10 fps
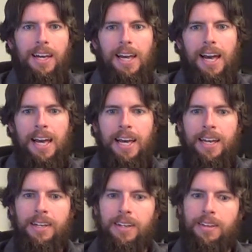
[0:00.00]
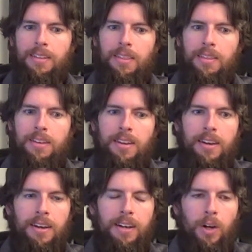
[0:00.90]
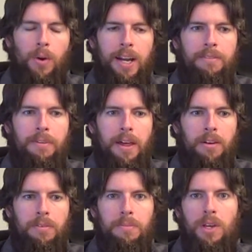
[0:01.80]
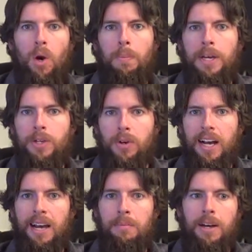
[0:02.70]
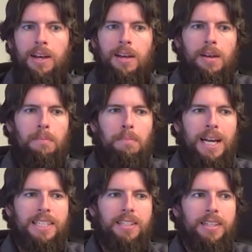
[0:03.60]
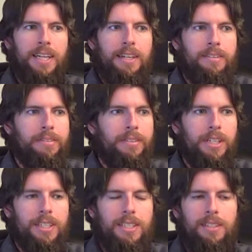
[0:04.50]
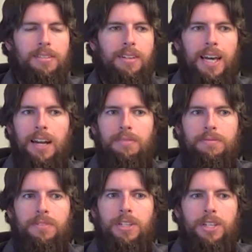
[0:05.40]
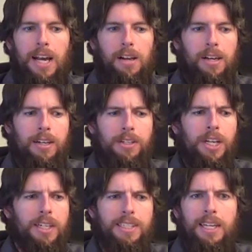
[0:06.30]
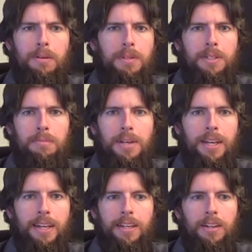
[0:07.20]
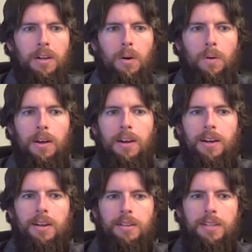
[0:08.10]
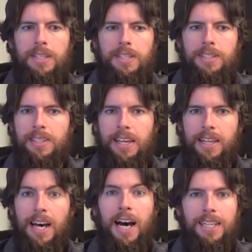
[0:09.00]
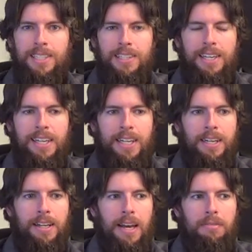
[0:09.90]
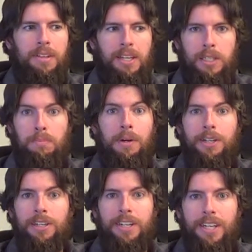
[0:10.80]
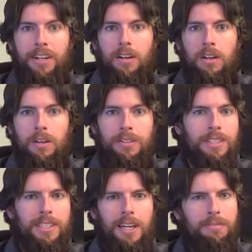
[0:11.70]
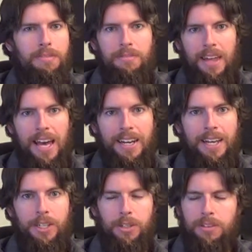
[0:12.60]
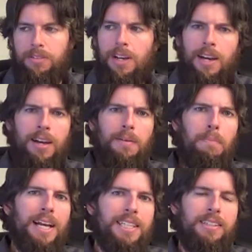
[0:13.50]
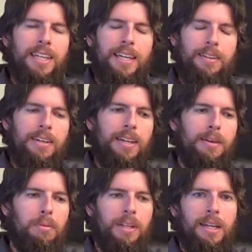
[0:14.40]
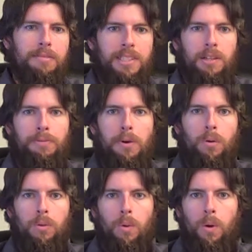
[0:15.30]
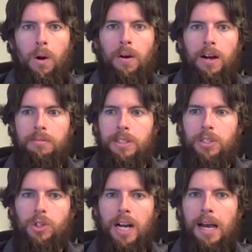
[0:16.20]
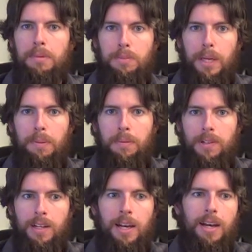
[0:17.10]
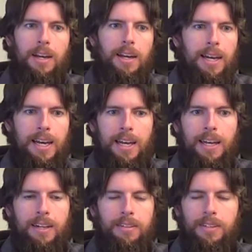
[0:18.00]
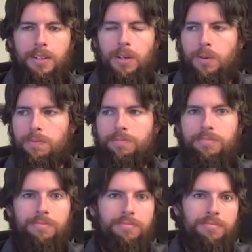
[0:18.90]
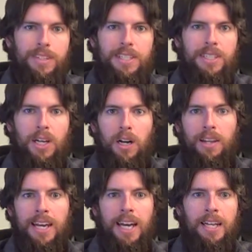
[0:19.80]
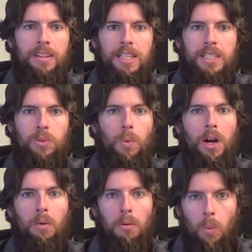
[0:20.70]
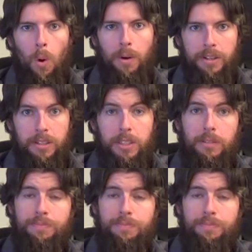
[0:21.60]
and the grandfather from the OP tribe basically just kind of chucks that up to being, you know, this is like God's land, everything's bigger here, stuff of that nature. Basically, he believes the folklore of his tribe, his people, and, you know, this is our land, this is what our reward is.